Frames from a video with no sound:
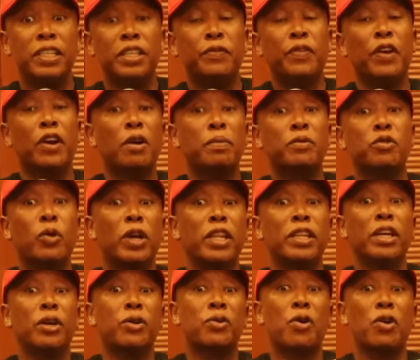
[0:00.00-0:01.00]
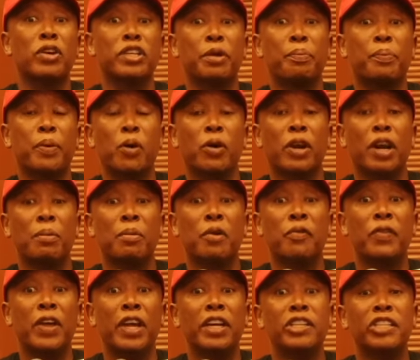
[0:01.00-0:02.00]
developed what they called a program
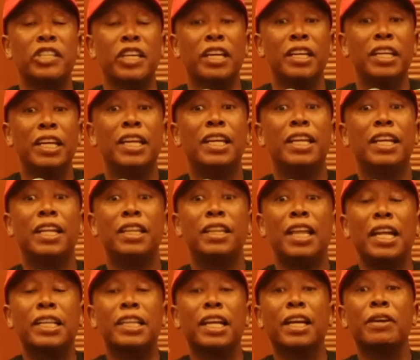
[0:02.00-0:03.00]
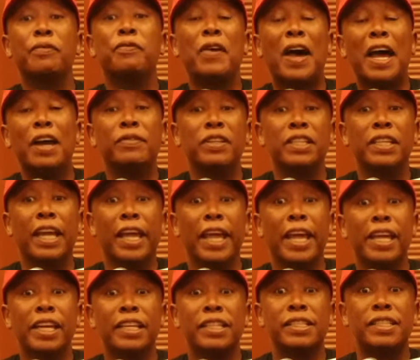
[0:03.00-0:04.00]
of action that revived the
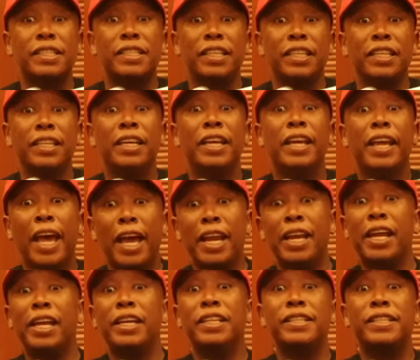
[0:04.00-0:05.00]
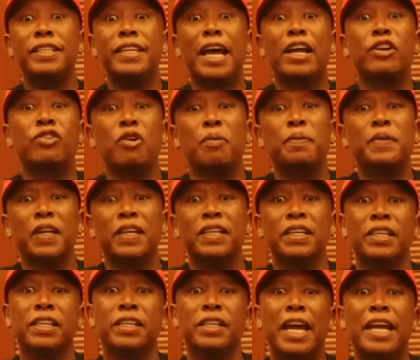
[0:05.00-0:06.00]
ANC and ANC adopted
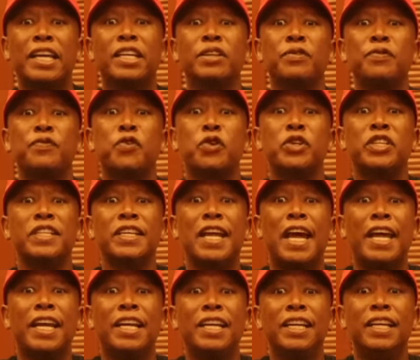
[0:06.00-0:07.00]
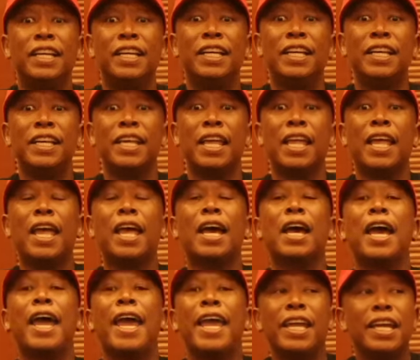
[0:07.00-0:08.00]
it in 1949.
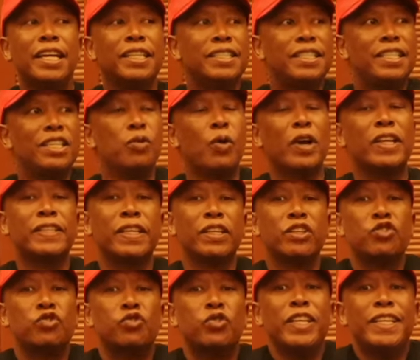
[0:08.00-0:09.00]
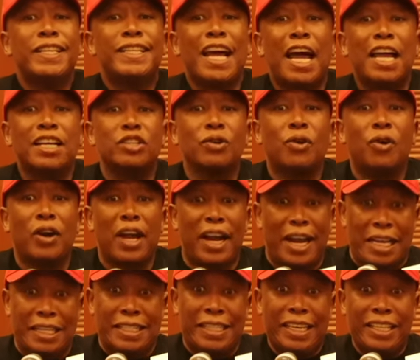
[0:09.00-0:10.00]
ANC was a sweetheart
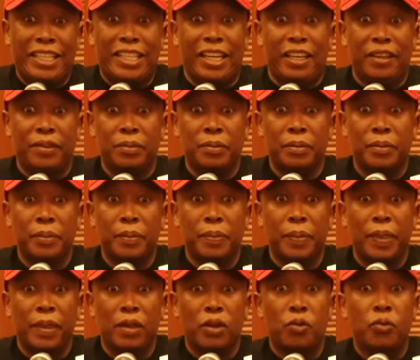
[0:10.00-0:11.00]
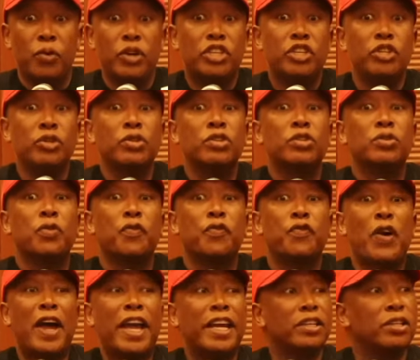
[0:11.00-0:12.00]
organization which used to
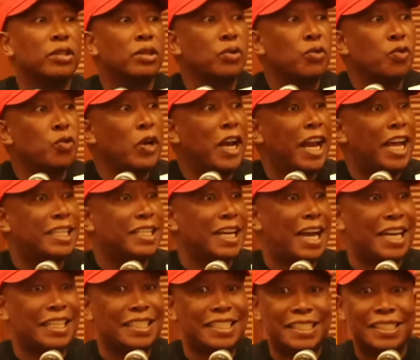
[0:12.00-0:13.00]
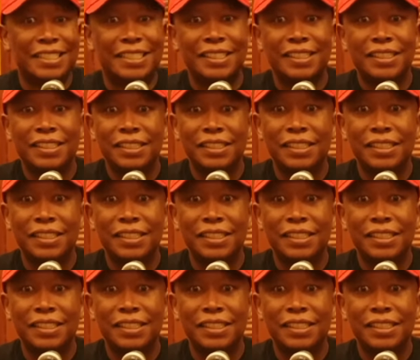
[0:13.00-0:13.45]
fight through letters